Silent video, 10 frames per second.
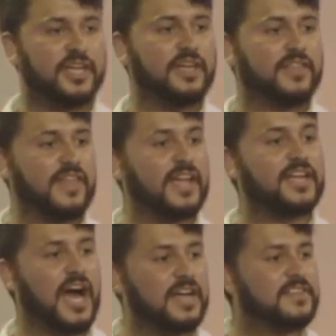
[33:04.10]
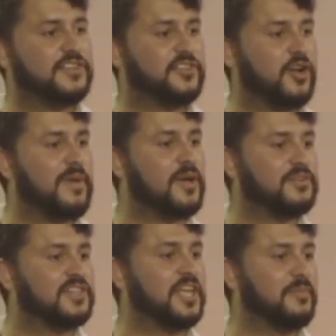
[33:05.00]
thank God this young man
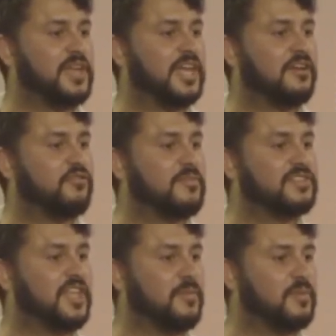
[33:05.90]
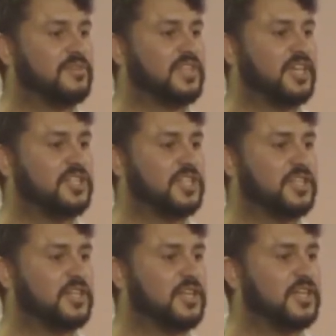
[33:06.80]
was alleviated from his demon
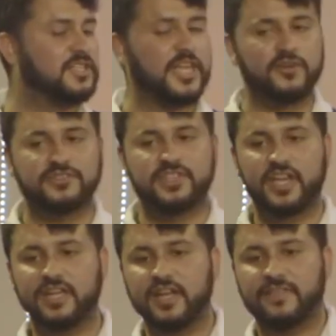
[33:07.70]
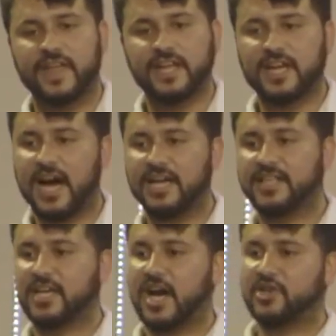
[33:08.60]
possession. They don't say, thank God
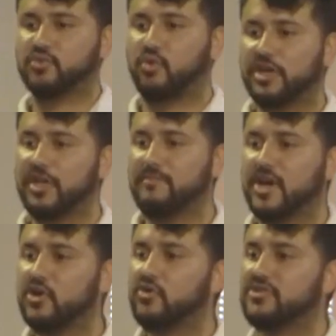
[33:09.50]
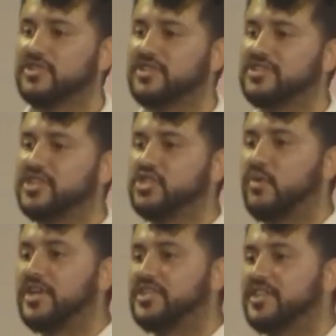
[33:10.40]
that God is working miracles in this
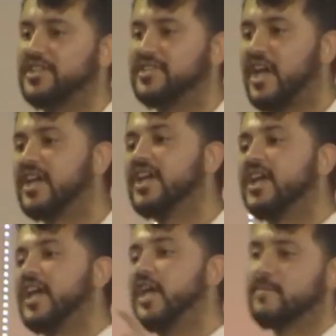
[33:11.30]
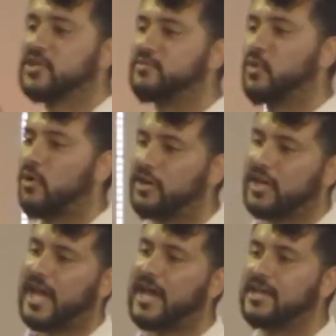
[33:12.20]
situation. They say, he must be
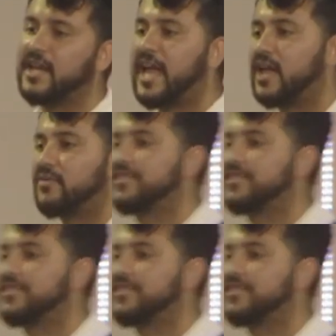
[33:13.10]
working hand in hand